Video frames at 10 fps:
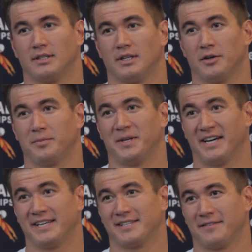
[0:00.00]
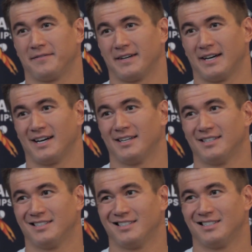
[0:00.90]
It would be nice if
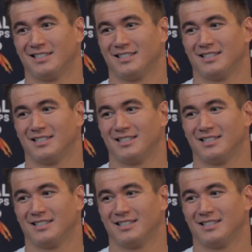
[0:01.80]
uh,